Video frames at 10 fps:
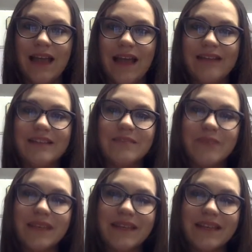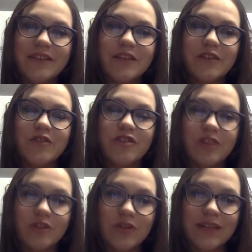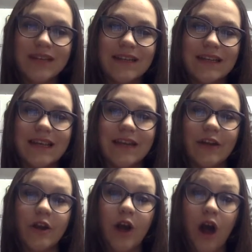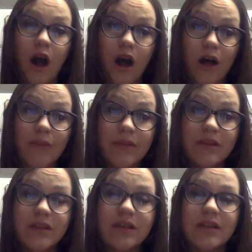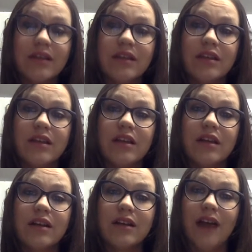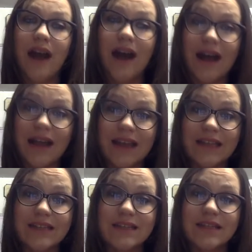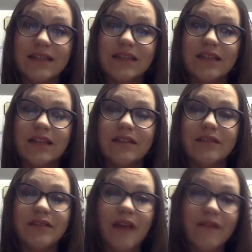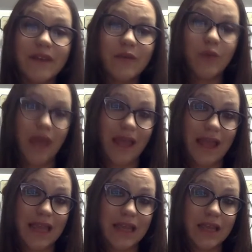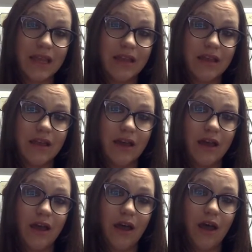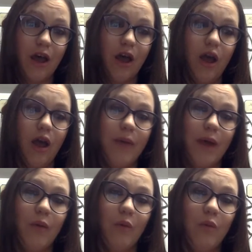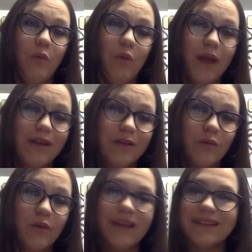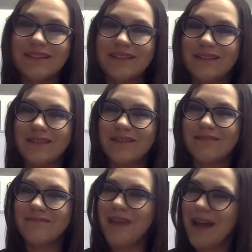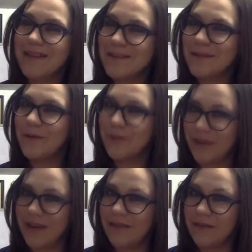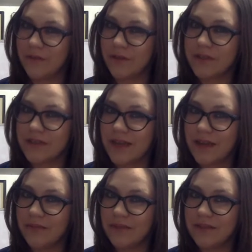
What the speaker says: and speaking to your children in a calm, kind, loving way about what went not so great the first time